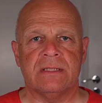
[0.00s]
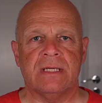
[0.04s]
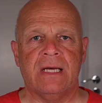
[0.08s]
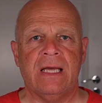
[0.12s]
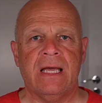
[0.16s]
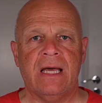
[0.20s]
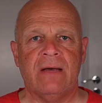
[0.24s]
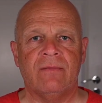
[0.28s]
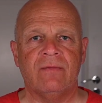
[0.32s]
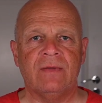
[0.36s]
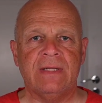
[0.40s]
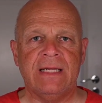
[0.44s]
I
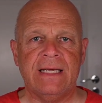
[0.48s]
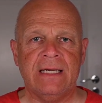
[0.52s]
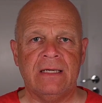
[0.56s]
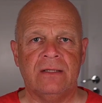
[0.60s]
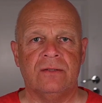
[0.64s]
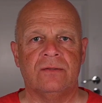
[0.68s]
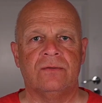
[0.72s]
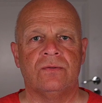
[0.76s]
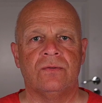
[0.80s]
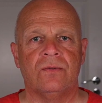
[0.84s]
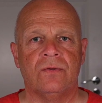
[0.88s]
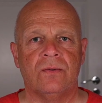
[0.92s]
have
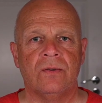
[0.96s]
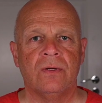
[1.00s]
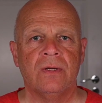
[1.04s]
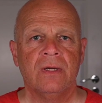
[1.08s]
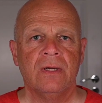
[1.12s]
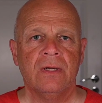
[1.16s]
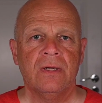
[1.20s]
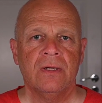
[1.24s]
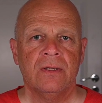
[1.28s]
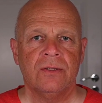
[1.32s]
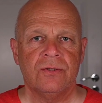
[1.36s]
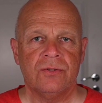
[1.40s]
linked to
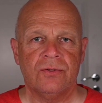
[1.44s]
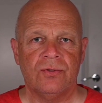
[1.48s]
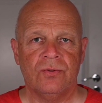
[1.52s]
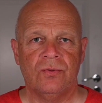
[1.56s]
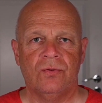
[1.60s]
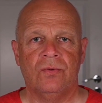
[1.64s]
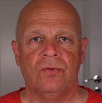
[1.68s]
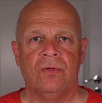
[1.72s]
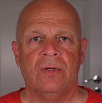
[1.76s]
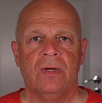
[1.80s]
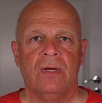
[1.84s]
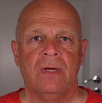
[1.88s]

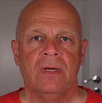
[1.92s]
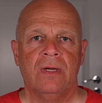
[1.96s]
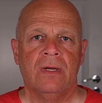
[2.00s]
2